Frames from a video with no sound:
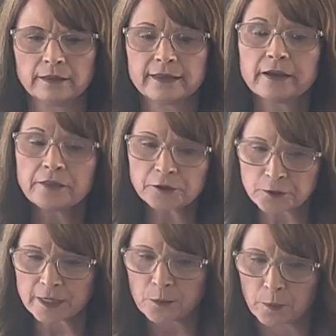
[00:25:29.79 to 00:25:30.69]
The other
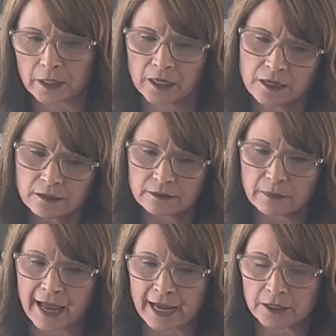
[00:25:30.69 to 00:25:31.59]
Greek word
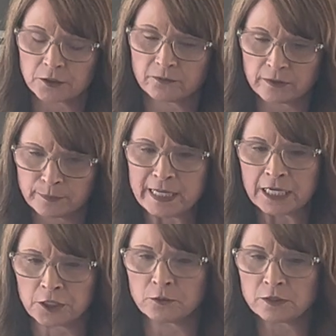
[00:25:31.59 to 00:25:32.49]

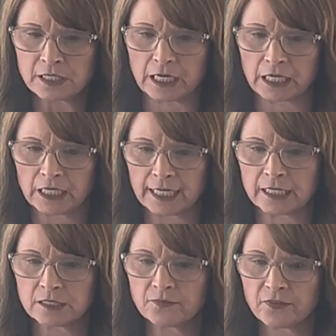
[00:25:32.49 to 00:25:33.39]
being used here
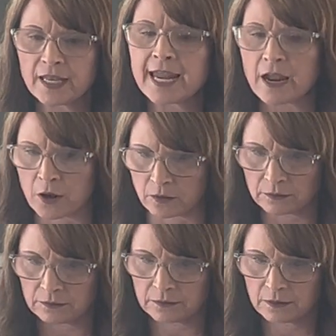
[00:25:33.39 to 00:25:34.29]
is phileo,
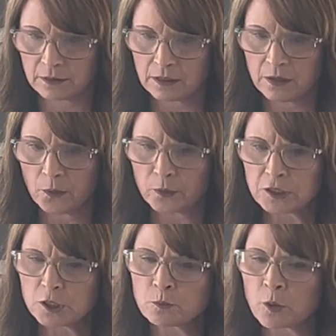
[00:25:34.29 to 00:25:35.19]
which
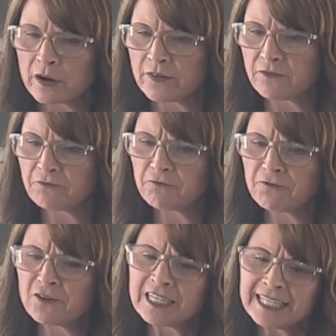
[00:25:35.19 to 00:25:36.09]
is more of a
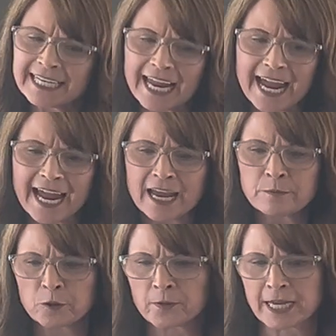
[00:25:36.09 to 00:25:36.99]
friendly
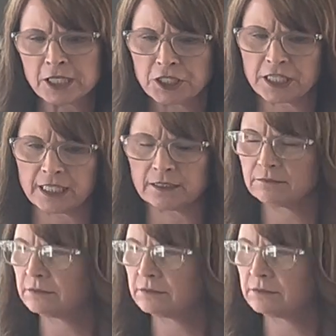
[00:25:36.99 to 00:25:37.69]
admiration.